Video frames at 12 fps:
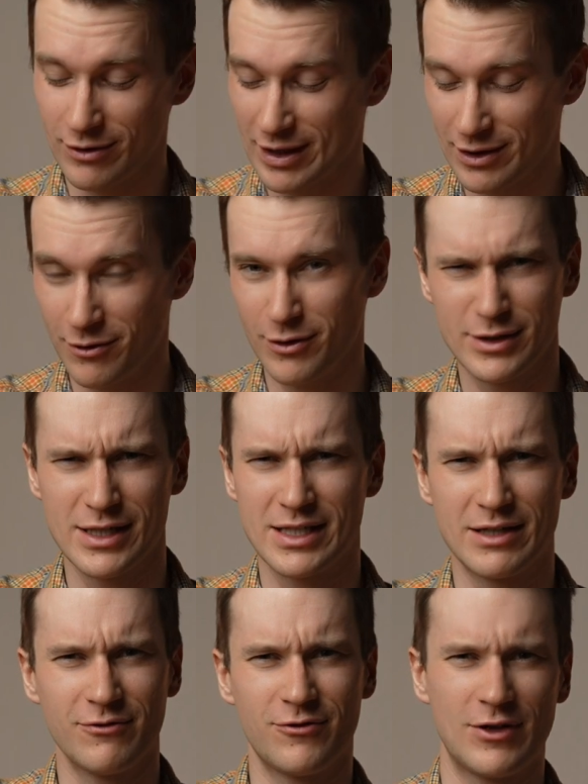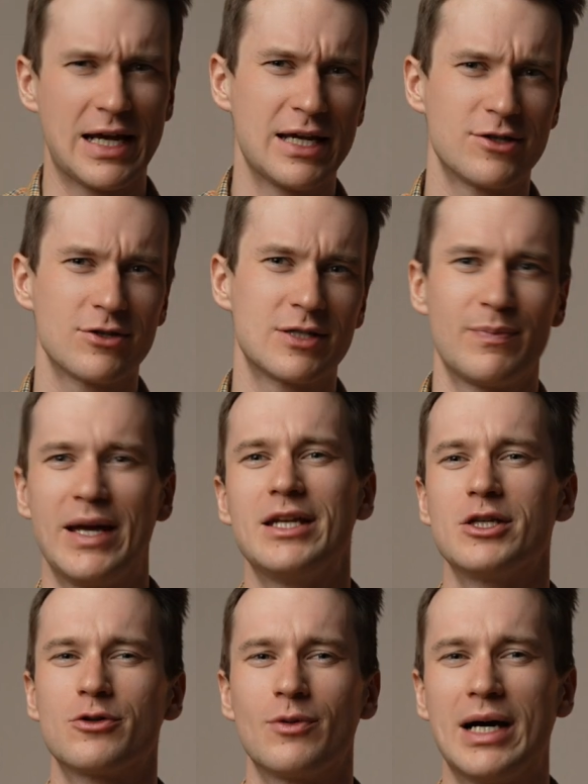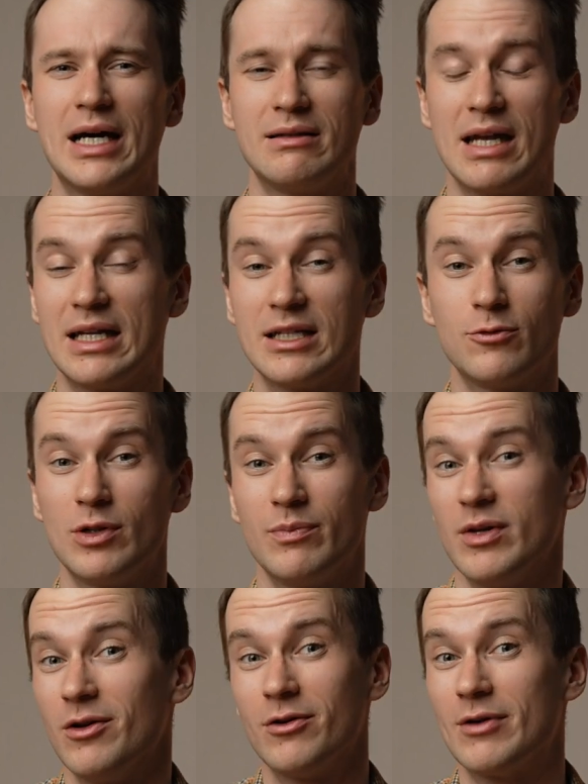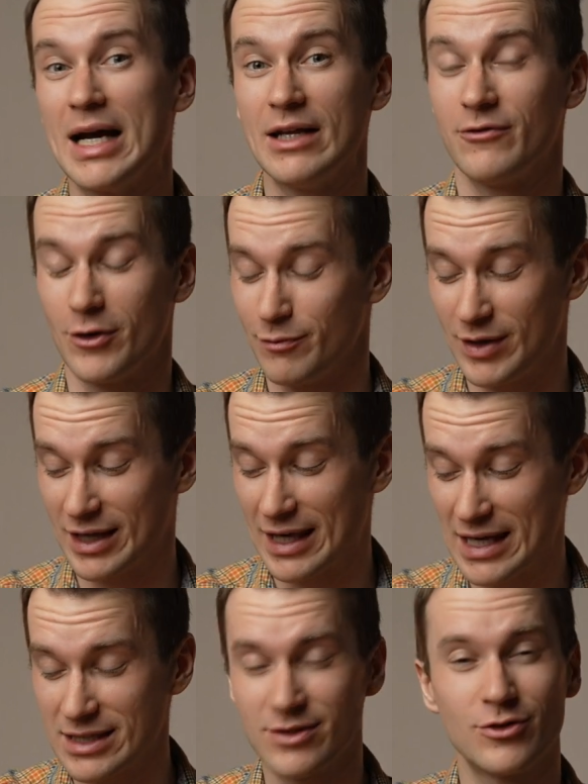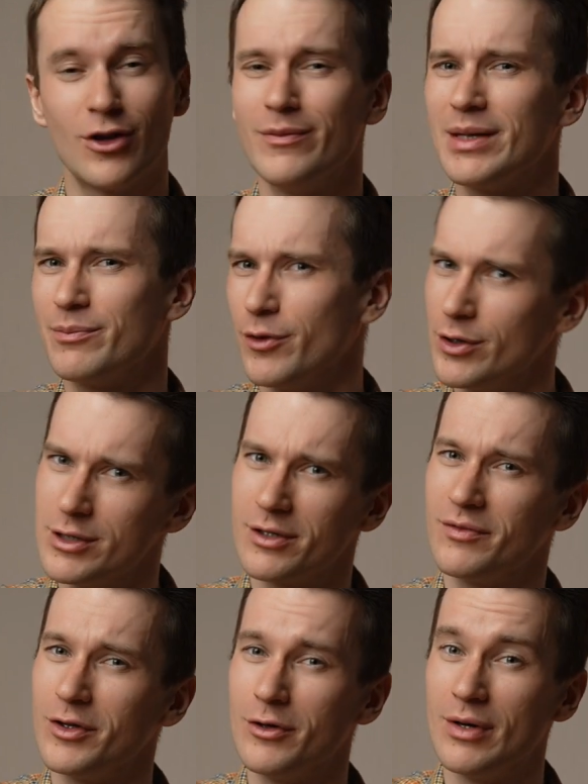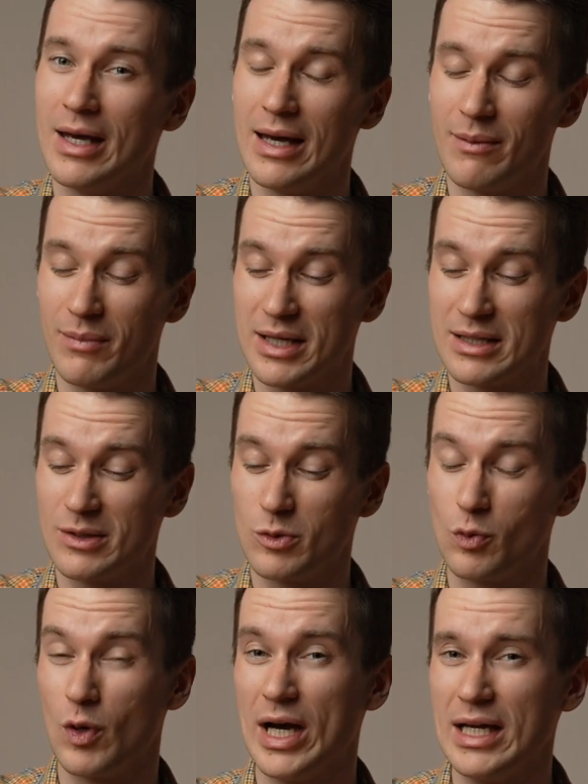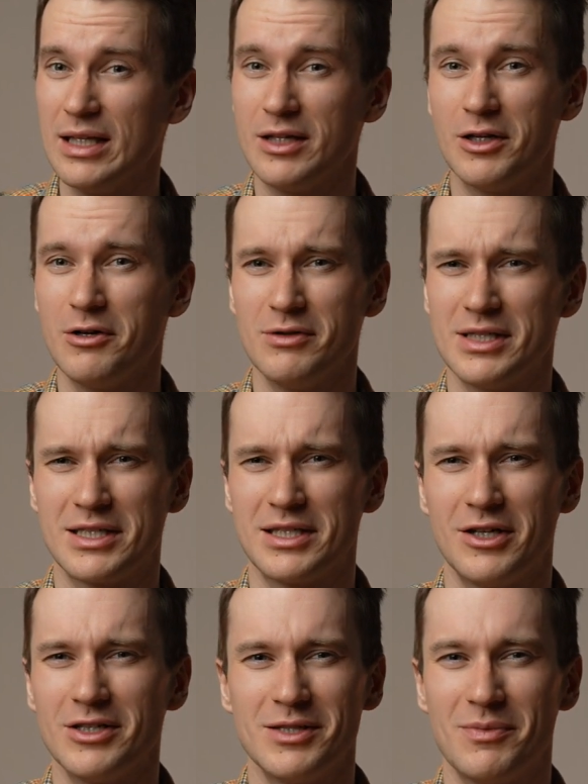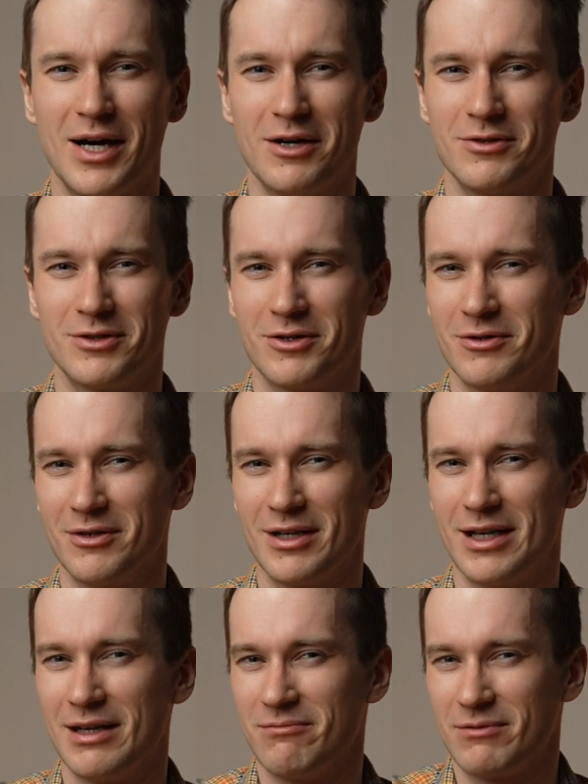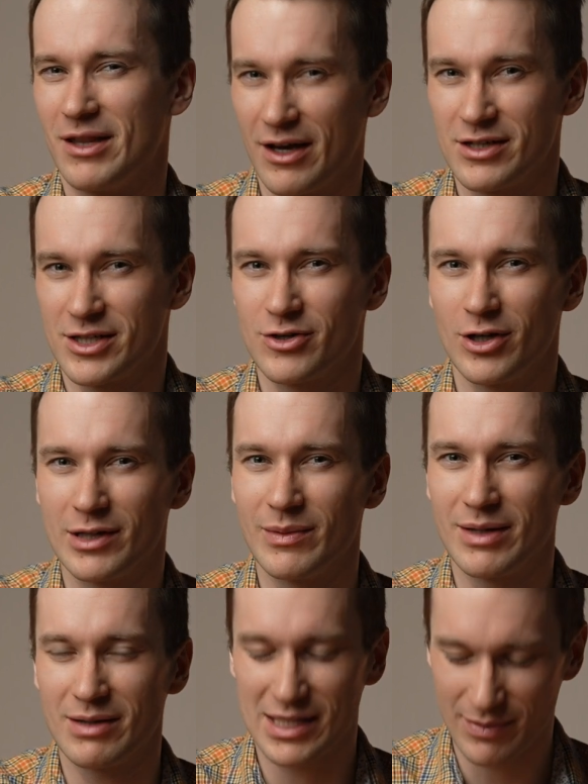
can order some French or Spanish wine and it will be alright from the gastronomic point of view, but wine, it's not about only the gastronomy. It's